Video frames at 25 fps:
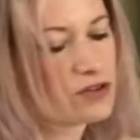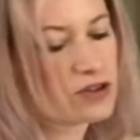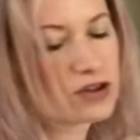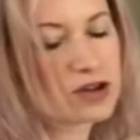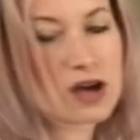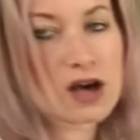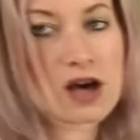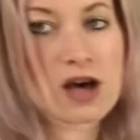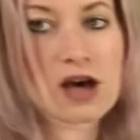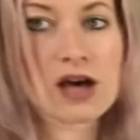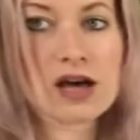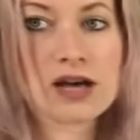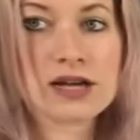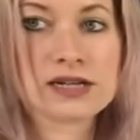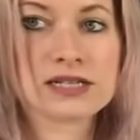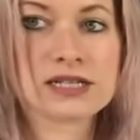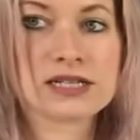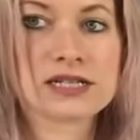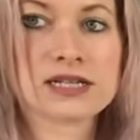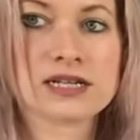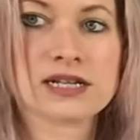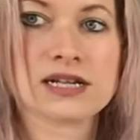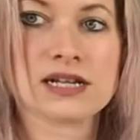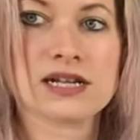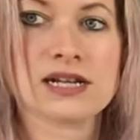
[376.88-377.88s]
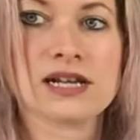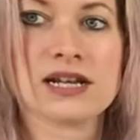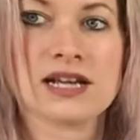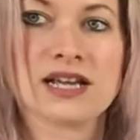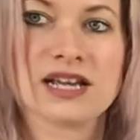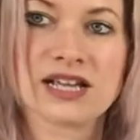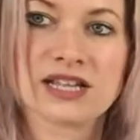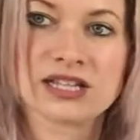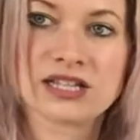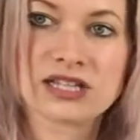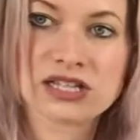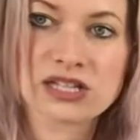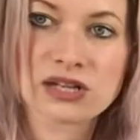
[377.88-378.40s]
got
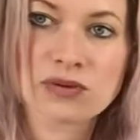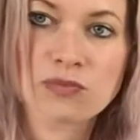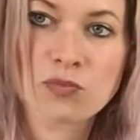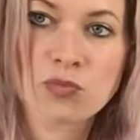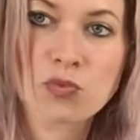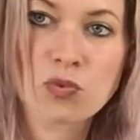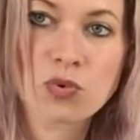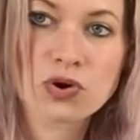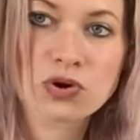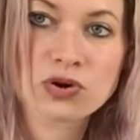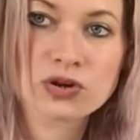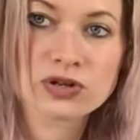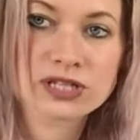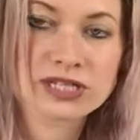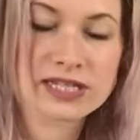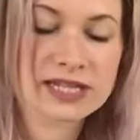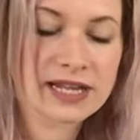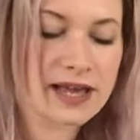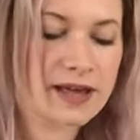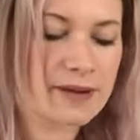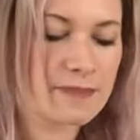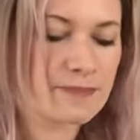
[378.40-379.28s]
some water.